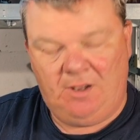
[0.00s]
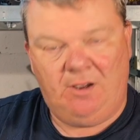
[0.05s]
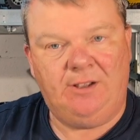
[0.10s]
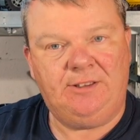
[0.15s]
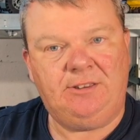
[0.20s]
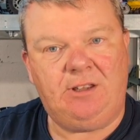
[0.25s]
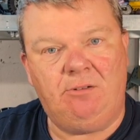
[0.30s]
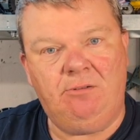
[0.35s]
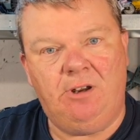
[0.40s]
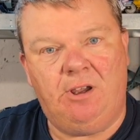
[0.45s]
I
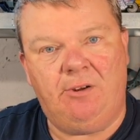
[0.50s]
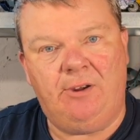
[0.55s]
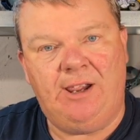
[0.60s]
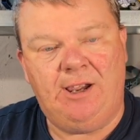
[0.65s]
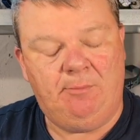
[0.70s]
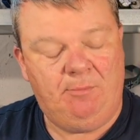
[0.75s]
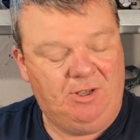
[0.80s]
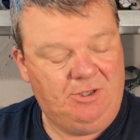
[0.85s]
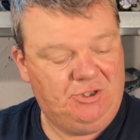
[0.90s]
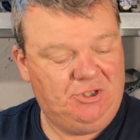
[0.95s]
don't know
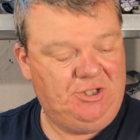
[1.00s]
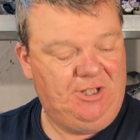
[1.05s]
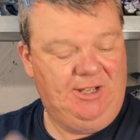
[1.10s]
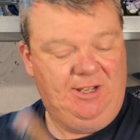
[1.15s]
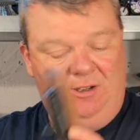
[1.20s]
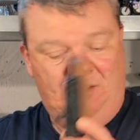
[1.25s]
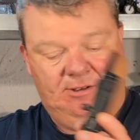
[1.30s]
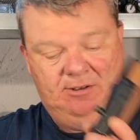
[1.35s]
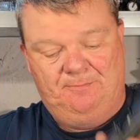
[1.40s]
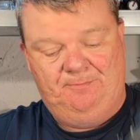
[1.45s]
how much
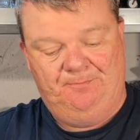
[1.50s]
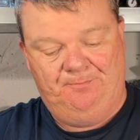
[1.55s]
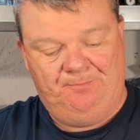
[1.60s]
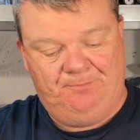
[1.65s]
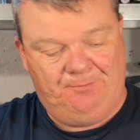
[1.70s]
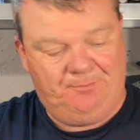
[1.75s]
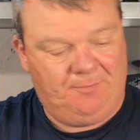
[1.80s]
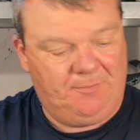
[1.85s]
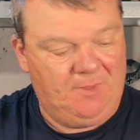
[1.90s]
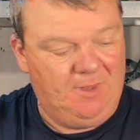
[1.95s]
they are.
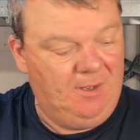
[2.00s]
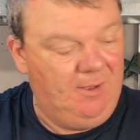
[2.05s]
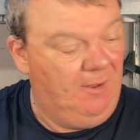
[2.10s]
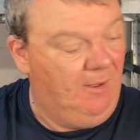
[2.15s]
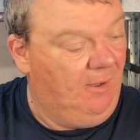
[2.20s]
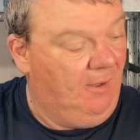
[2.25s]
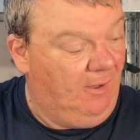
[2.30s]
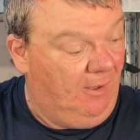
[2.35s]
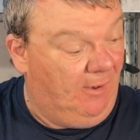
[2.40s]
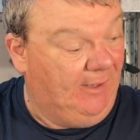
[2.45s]

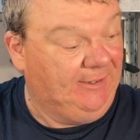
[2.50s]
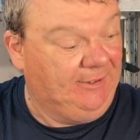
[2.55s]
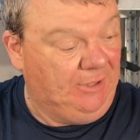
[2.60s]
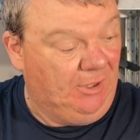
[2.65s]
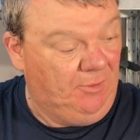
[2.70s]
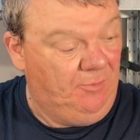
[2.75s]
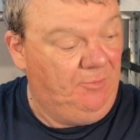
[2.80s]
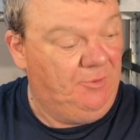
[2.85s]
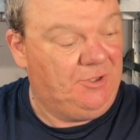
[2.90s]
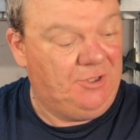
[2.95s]
I
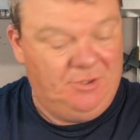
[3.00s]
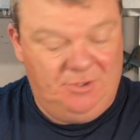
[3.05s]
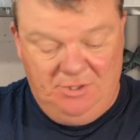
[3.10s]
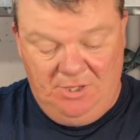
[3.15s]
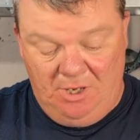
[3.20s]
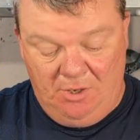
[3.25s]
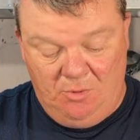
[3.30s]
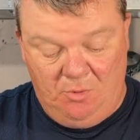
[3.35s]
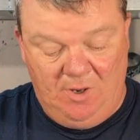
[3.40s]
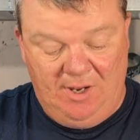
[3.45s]
don't
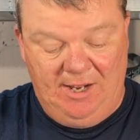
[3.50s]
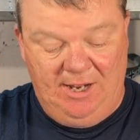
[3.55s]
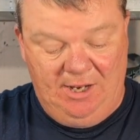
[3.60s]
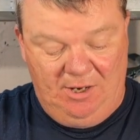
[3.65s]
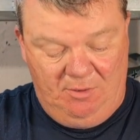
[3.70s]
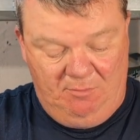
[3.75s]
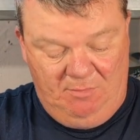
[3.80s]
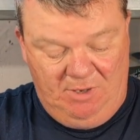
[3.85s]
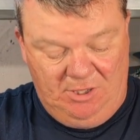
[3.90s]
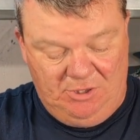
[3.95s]
know
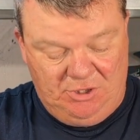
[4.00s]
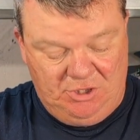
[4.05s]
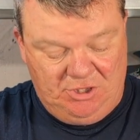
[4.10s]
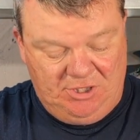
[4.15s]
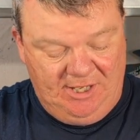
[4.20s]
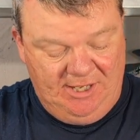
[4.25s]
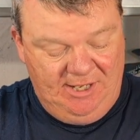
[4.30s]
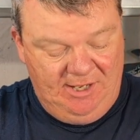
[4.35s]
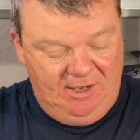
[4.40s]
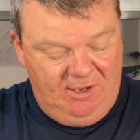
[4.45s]
how much
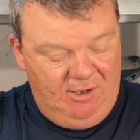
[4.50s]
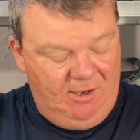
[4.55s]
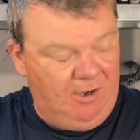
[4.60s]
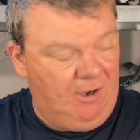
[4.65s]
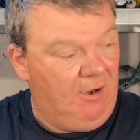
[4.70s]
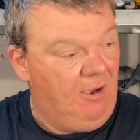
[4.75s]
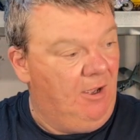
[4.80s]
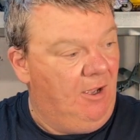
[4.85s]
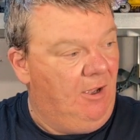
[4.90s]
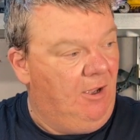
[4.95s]
they are.